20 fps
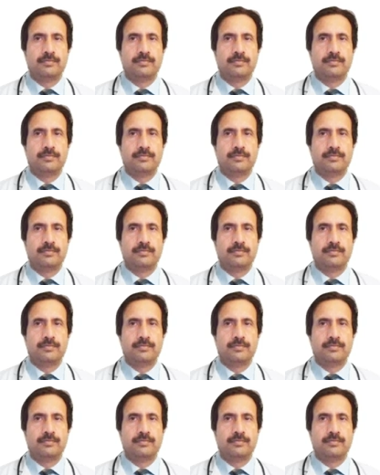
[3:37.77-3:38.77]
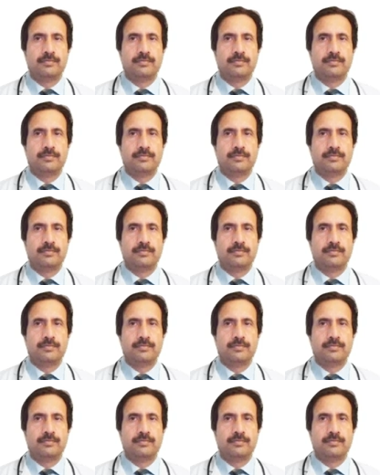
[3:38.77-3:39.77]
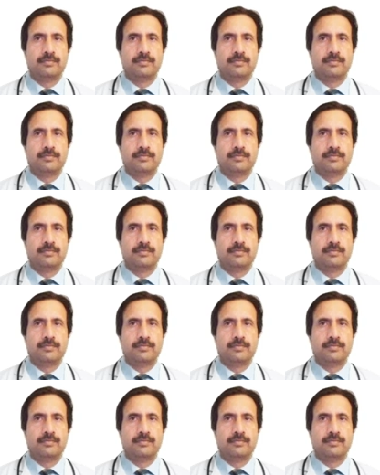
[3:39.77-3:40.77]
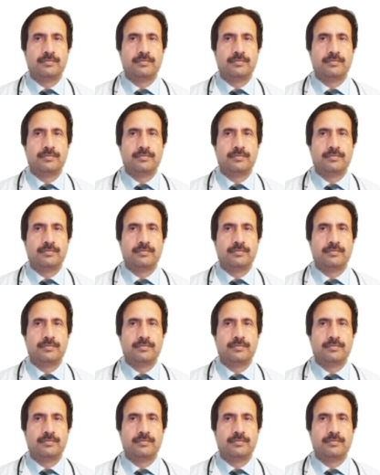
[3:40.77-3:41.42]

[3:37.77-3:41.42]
(no lip movement)